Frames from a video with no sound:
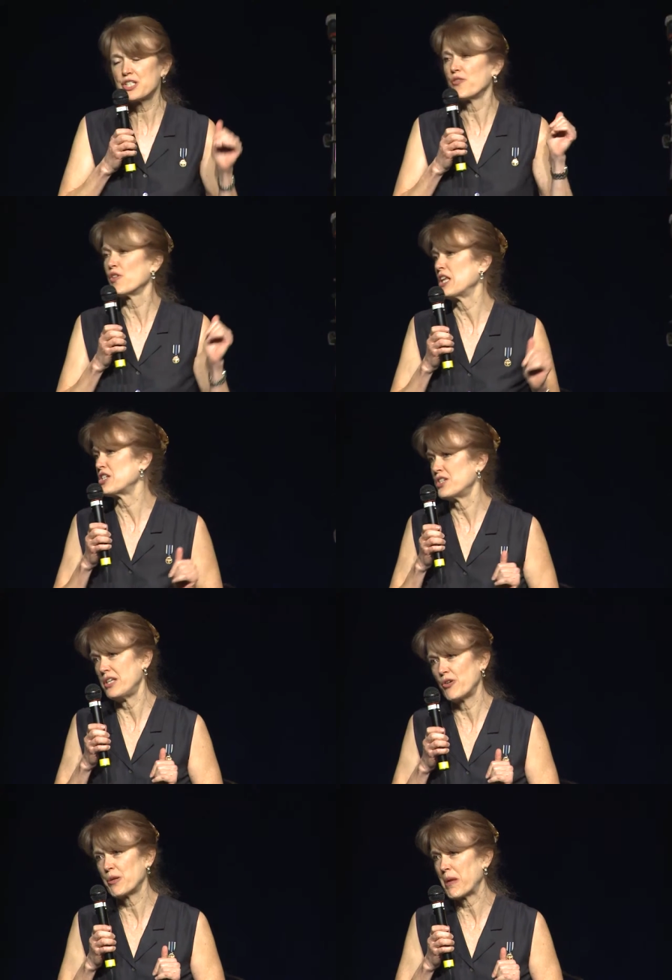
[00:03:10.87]
civil
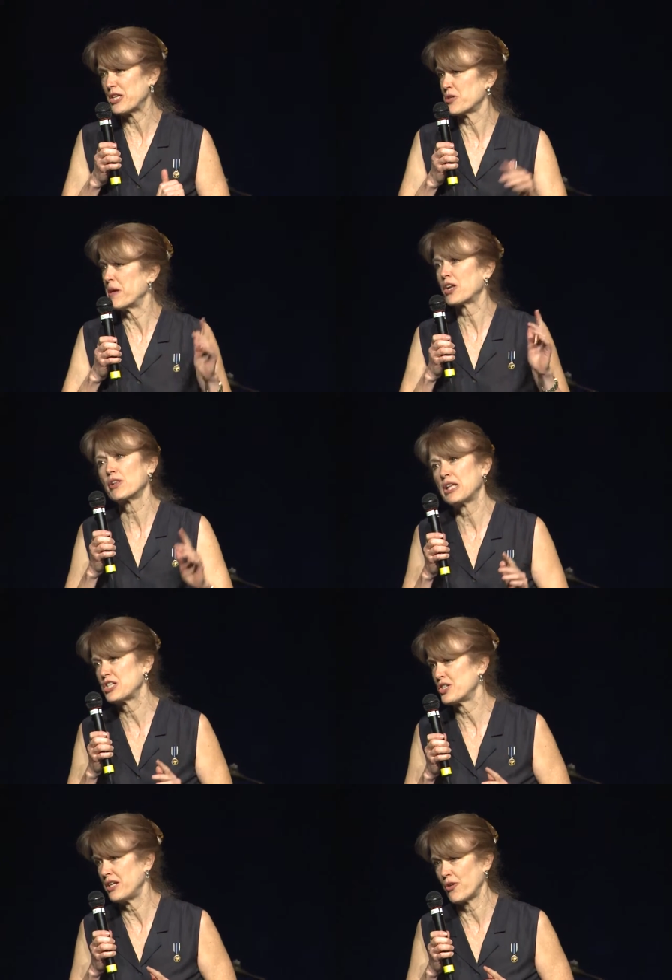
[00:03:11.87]
engineering major, medical
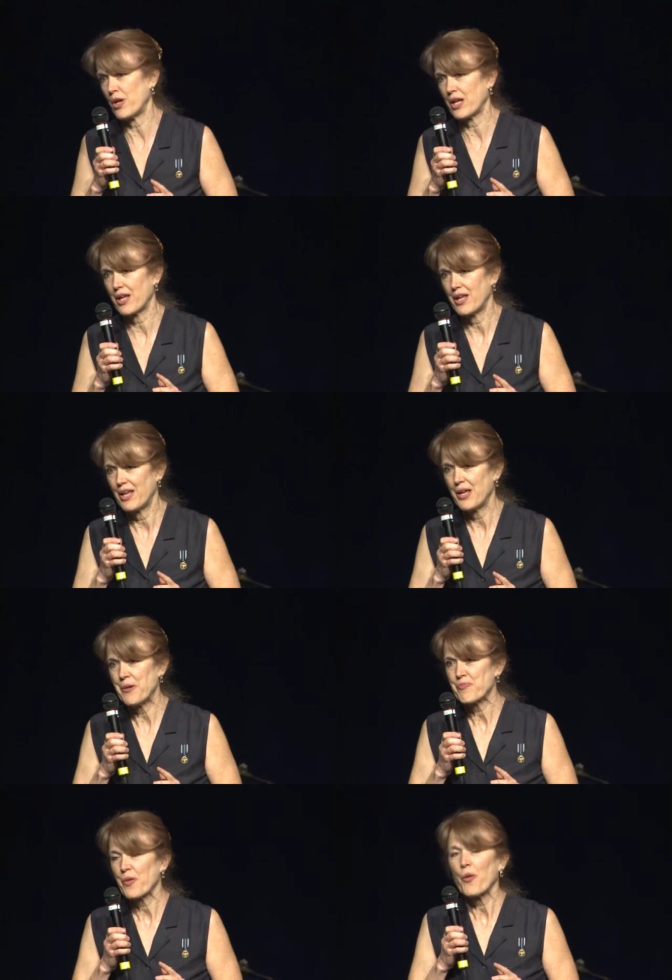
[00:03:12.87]
engineering.
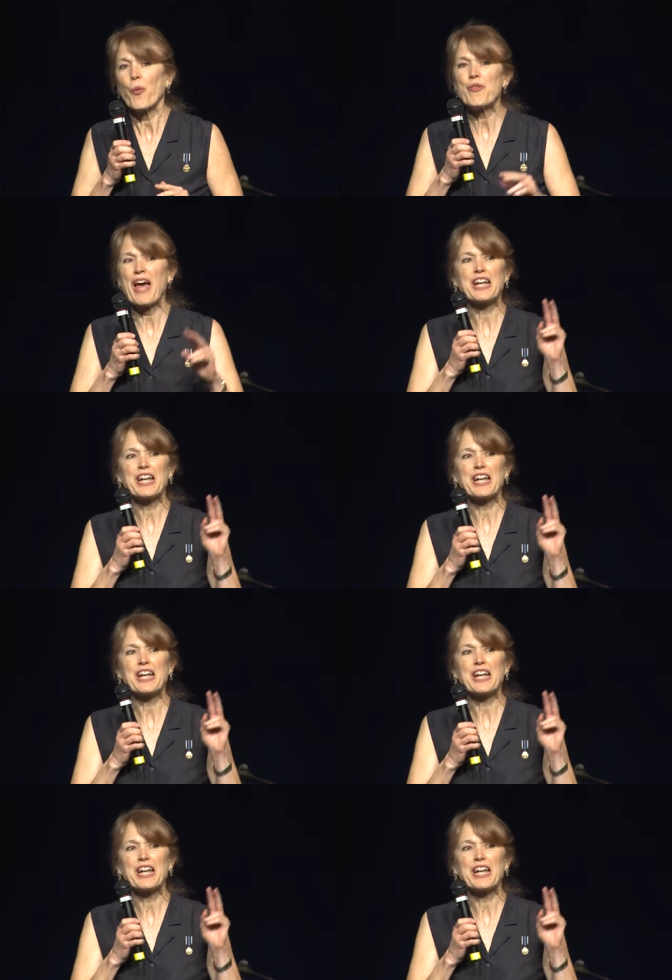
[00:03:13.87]
We've